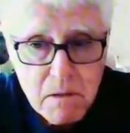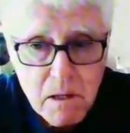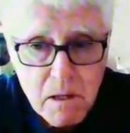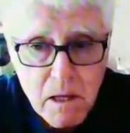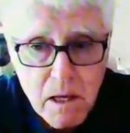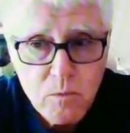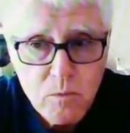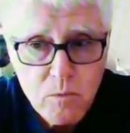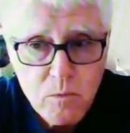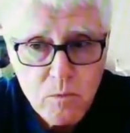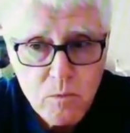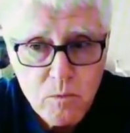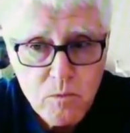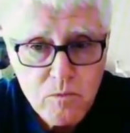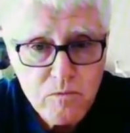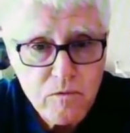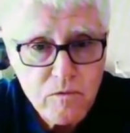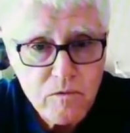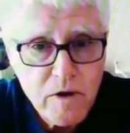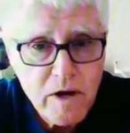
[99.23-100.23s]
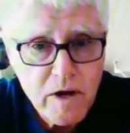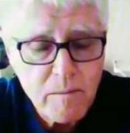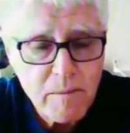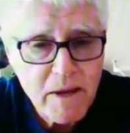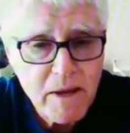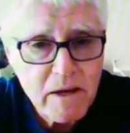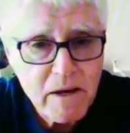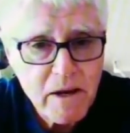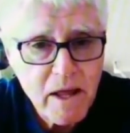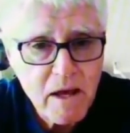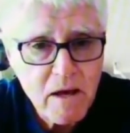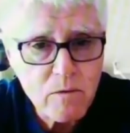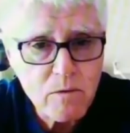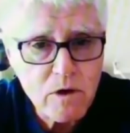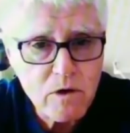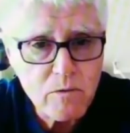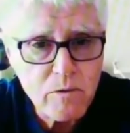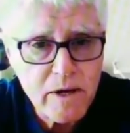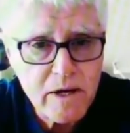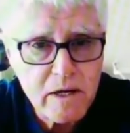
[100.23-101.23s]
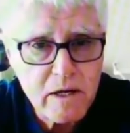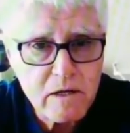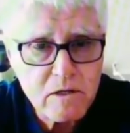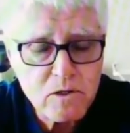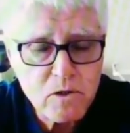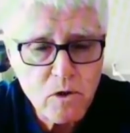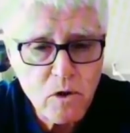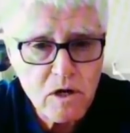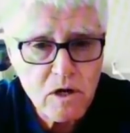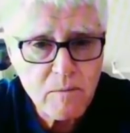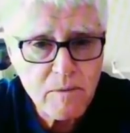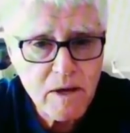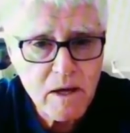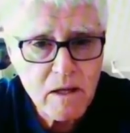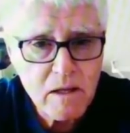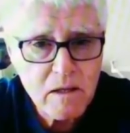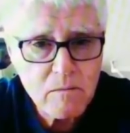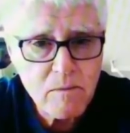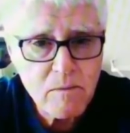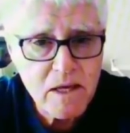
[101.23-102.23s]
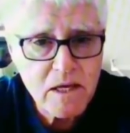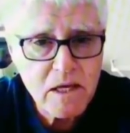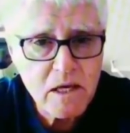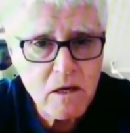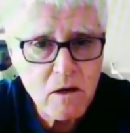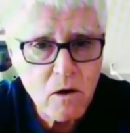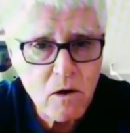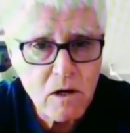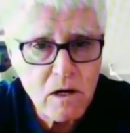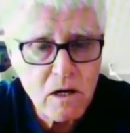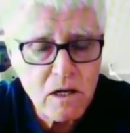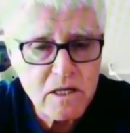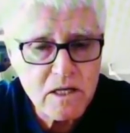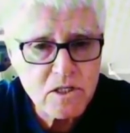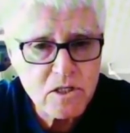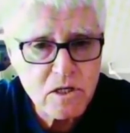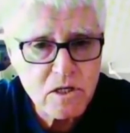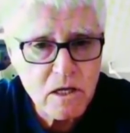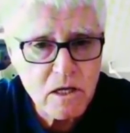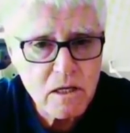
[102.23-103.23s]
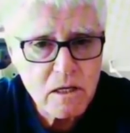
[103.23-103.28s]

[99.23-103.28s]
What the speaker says: and right about now, we're ready to talk about making our listing